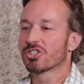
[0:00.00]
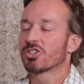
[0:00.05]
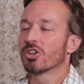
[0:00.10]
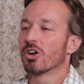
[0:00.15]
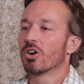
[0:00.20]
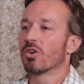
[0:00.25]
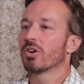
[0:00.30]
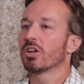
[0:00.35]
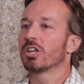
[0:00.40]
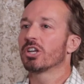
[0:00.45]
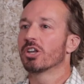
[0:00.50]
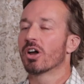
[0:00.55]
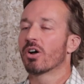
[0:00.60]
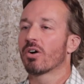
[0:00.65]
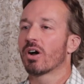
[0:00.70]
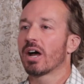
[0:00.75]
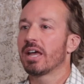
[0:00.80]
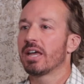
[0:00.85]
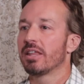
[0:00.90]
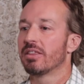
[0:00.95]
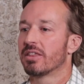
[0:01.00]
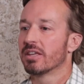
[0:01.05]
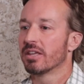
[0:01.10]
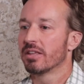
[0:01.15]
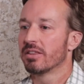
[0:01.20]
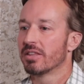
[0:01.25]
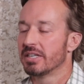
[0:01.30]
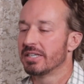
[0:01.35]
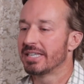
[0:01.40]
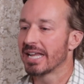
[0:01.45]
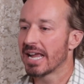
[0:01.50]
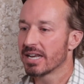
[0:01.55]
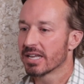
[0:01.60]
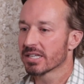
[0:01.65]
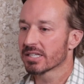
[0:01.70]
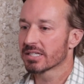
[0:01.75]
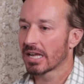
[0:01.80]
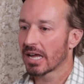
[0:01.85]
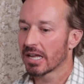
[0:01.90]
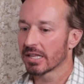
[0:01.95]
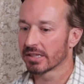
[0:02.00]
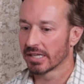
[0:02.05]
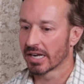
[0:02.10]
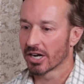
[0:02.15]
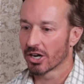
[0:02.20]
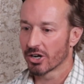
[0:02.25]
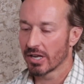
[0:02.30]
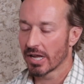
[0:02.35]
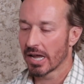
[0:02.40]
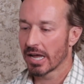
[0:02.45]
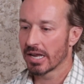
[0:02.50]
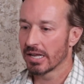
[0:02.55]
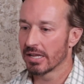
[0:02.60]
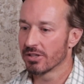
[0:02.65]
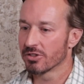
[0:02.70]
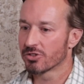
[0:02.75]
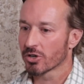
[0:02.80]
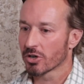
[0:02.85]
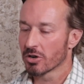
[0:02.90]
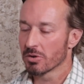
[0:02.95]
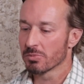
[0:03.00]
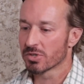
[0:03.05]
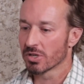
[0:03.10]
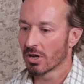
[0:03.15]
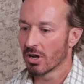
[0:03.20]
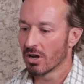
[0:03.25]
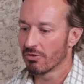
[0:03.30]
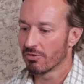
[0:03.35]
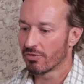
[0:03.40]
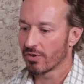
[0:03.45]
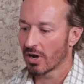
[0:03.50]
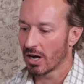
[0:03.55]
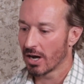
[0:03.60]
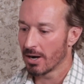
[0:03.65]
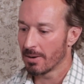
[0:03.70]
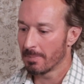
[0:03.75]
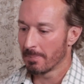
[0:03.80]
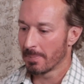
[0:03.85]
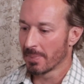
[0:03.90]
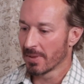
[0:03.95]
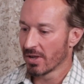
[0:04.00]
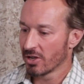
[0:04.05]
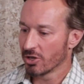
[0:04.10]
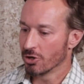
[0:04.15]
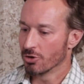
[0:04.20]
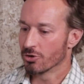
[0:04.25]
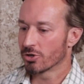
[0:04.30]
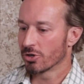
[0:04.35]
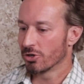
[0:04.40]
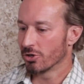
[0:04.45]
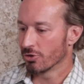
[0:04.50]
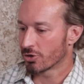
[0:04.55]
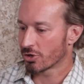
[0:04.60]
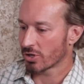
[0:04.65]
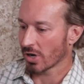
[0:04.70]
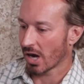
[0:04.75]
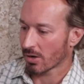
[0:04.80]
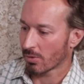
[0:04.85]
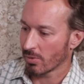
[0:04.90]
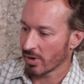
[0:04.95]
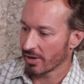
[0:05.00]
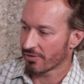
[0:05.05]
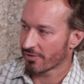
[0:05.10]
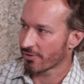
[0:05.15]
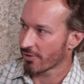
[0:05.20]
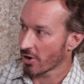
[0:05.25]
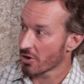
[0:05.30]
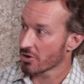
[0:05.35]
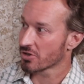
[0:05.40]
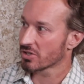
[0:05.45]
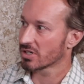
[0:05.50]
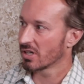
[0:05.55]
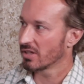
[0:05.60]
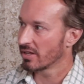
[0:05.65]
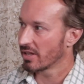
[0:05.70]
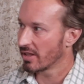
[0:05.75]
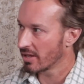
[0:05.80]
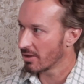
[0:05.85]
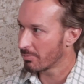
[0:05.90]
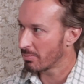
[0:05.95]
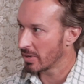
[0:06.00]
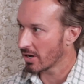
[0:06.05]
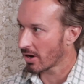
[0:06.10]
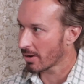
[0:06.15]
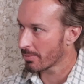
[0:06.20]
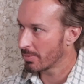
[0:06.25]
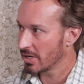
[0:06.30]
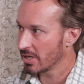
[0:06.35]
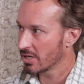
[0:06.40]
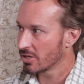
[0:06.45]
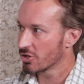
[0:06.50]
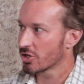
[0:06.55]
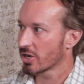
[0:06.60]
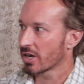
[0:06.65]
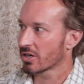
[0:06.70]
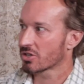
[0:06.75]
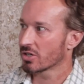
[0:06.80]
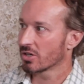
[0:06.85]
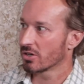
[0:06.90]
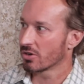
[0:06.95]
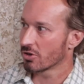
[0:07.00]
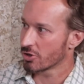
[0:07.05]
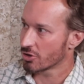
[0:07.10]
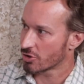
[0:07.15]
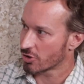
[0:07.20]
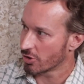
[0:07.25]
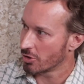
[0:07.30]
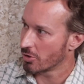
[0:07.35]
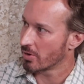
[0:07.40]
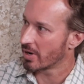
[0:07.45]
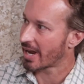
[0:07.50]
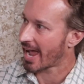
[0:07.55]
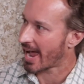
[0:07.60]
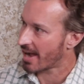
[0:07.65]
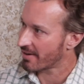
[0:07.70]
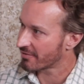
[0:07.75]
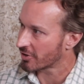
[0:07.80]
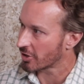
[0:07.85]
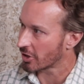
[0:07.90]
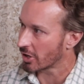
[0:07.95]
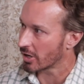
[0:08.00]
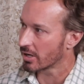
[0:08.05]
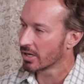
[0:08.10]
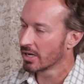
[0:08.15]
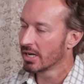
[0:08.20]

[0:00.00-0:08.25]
So, the data's not there yet in terms of you should do Shockwave first and then the PRP injection, or you should do it after.